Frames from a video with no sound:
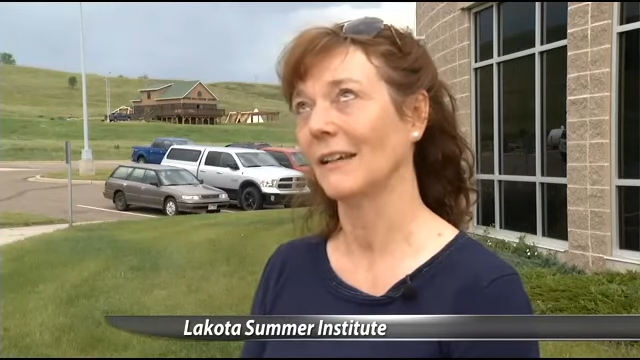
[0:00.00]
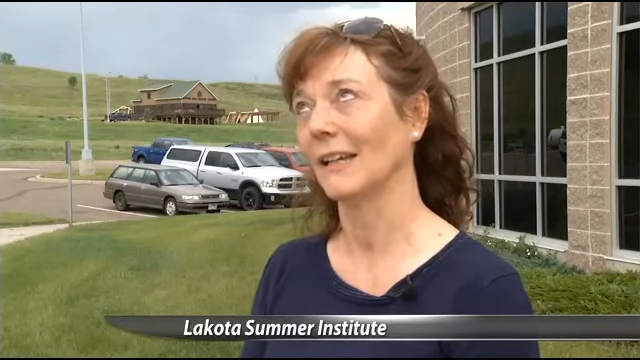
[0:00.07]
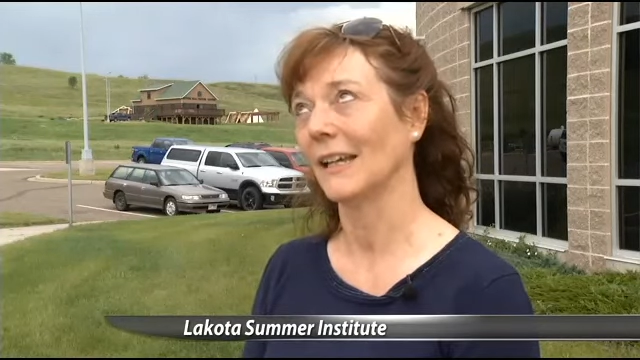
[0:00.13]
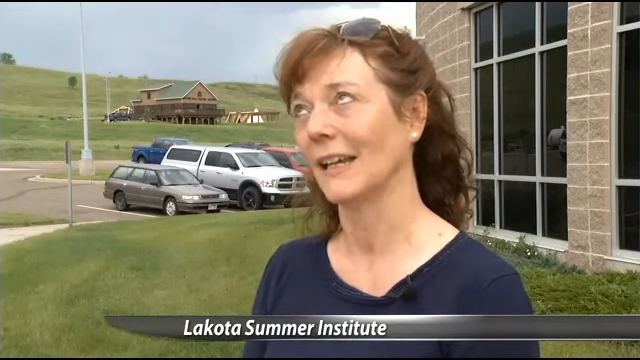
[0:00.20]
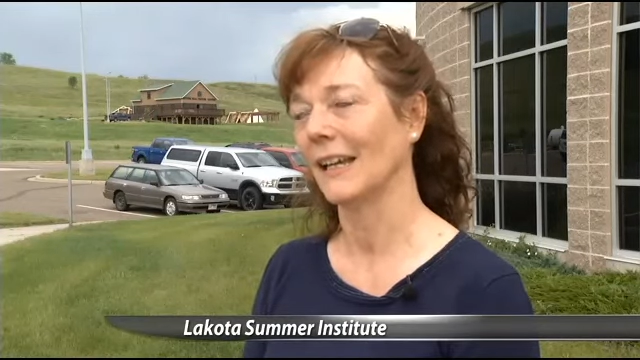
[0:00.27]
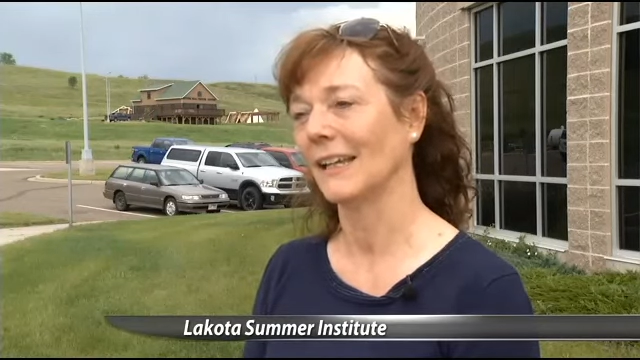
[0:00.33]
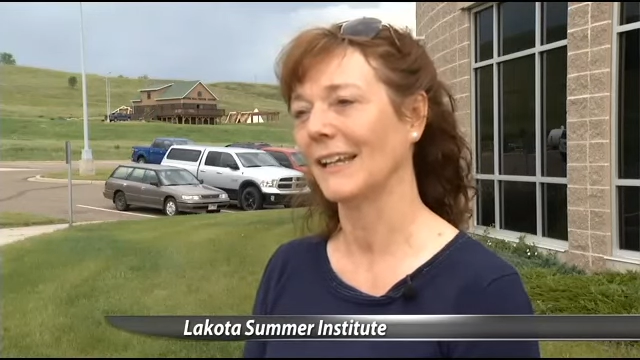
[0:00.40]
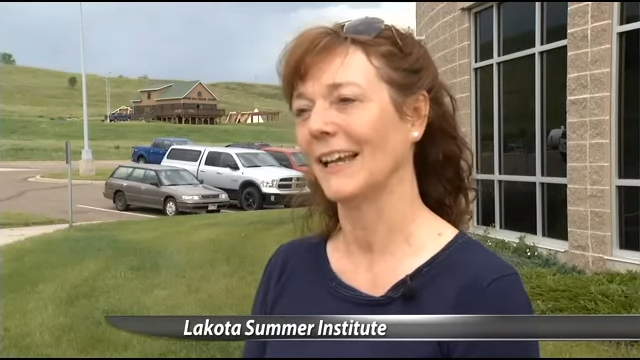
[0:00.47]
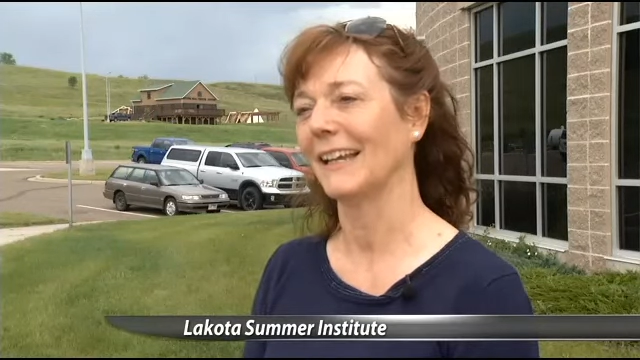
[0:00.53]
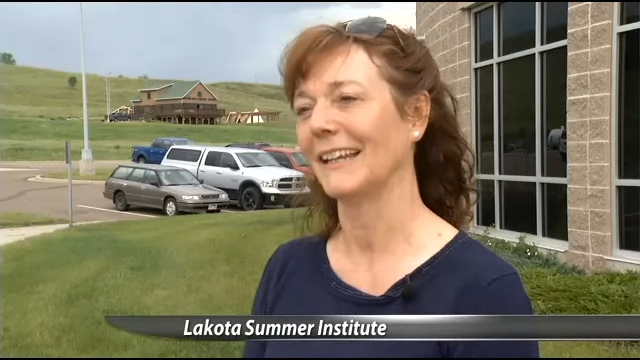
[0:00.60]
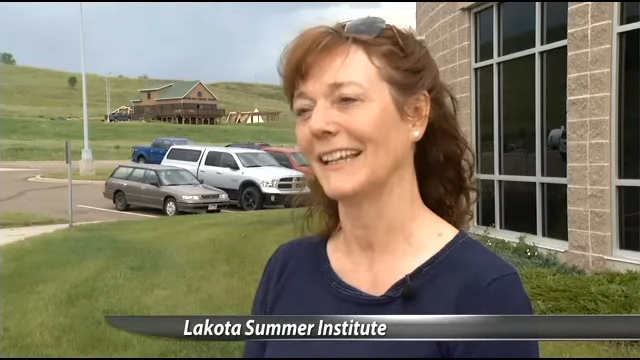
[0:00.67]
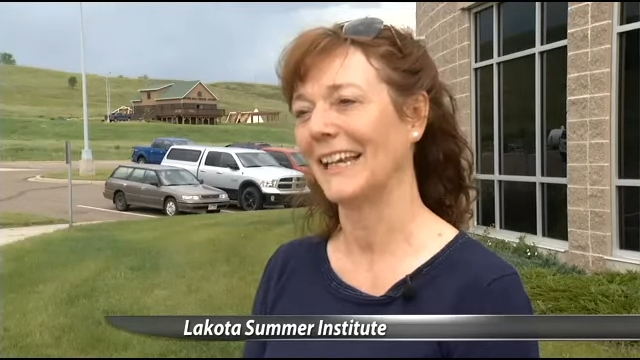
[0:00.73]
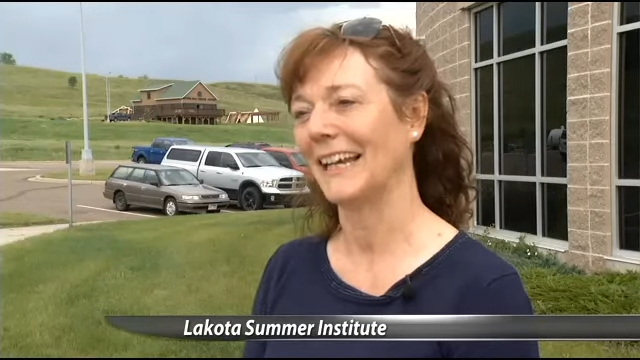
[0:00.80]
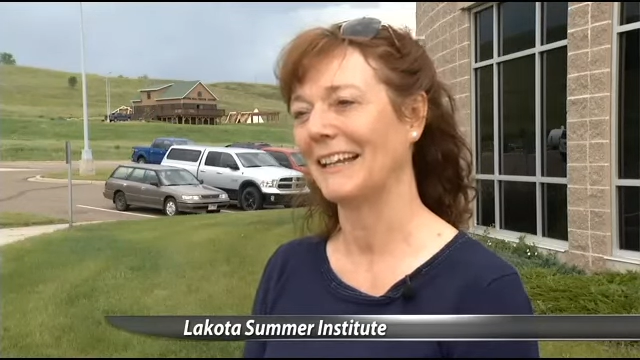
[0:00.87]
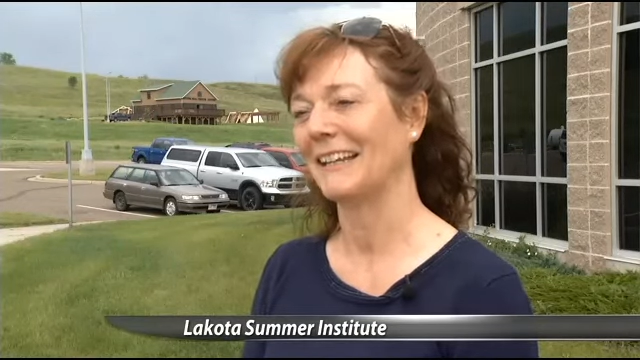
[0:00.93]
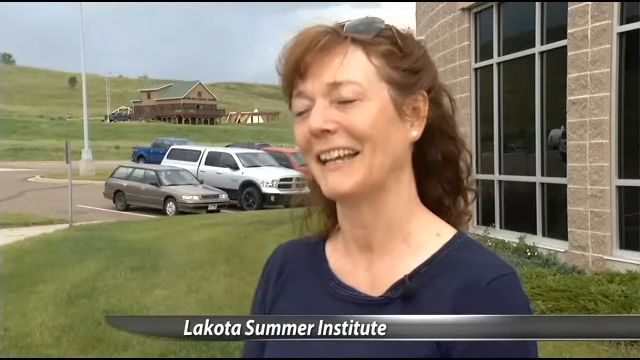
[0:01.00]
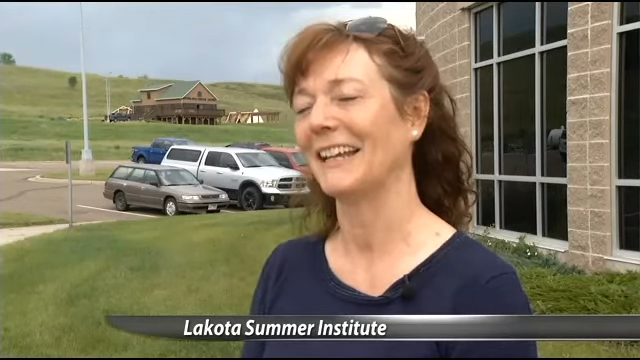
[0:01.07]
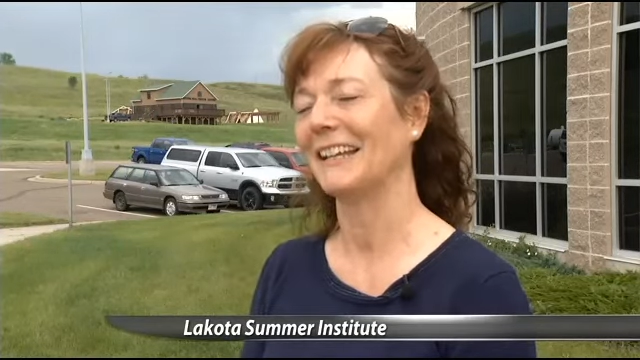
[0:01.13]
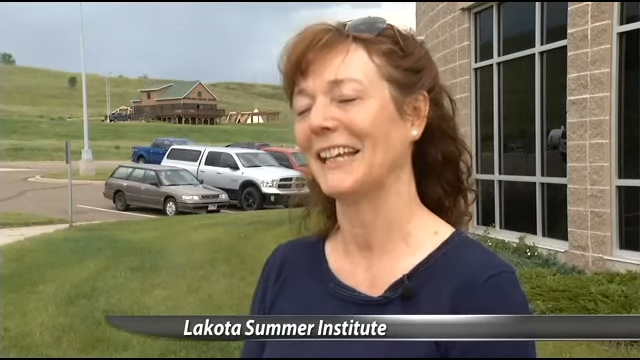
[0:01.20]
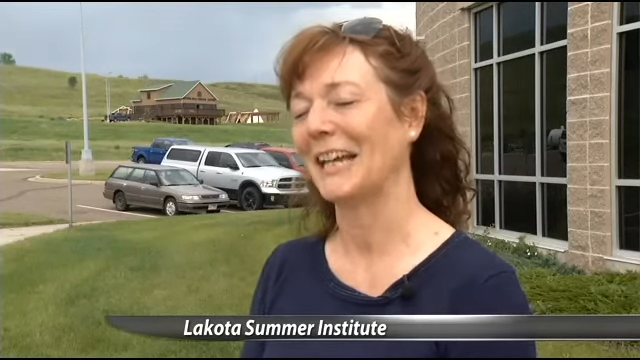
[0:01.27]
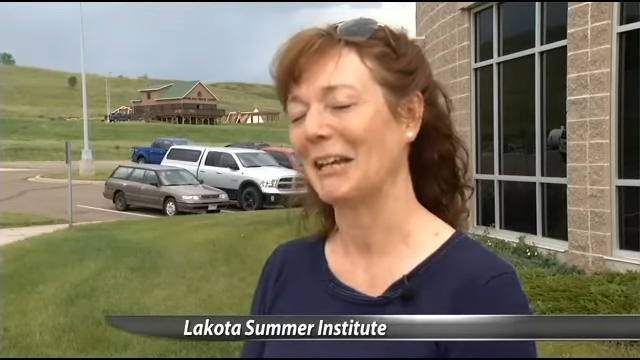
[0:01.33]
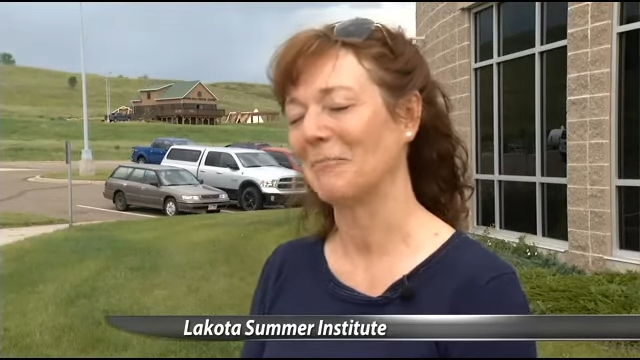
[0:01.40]
and again and again
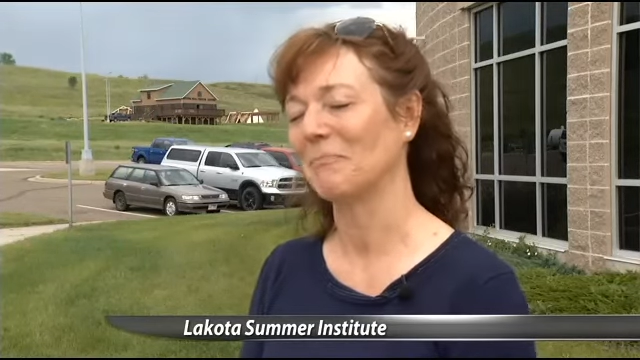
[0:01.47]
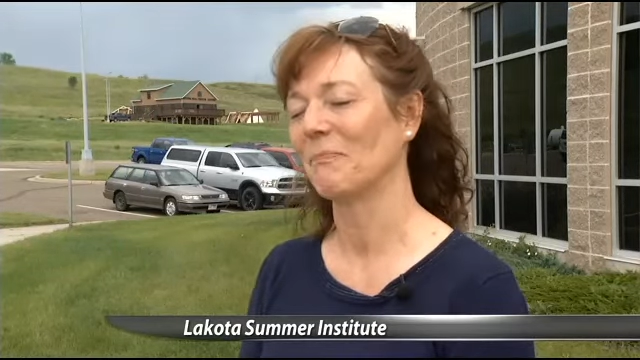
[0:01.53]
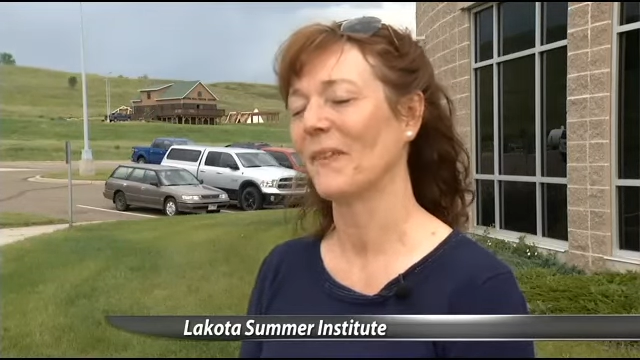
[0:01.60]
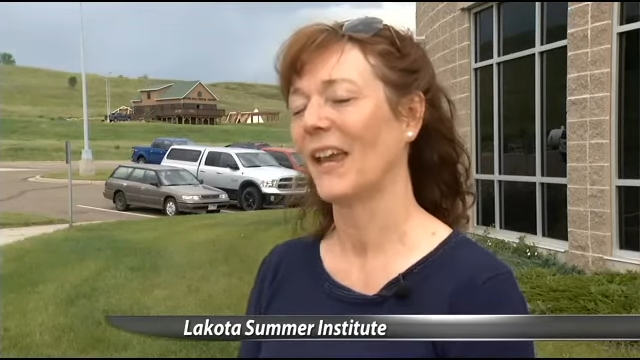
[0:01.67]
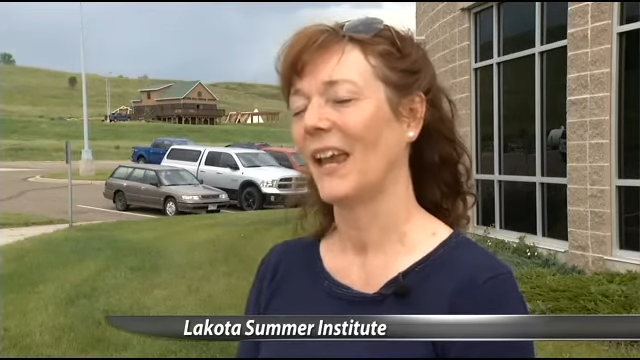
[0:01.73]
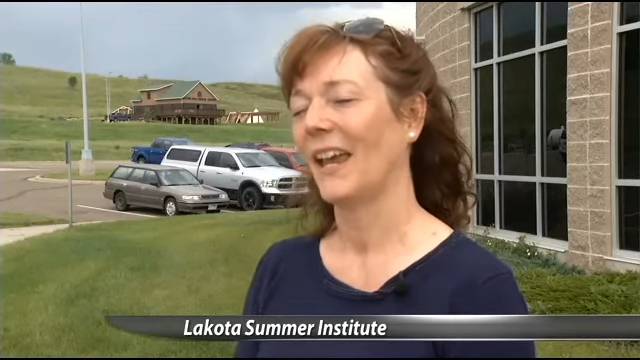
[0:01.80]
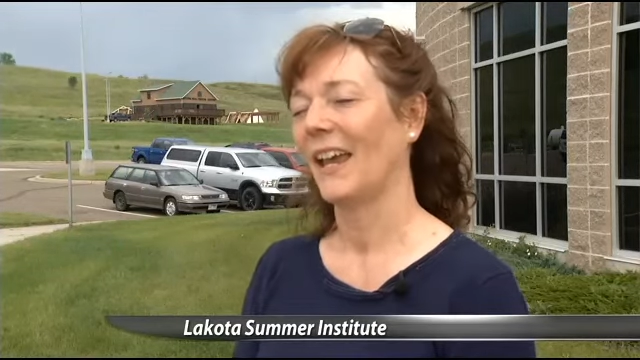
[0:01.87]
and again.